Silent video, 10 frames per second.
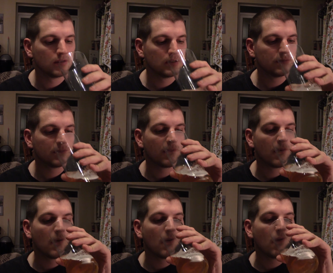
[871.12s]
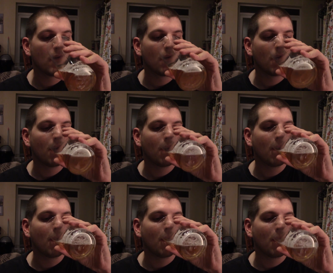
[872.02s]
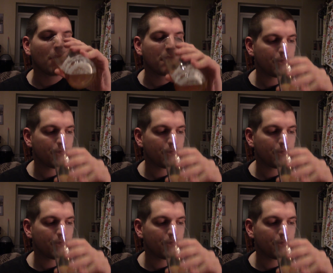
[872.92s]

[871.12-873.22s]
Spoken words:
No one is speaking in this clip.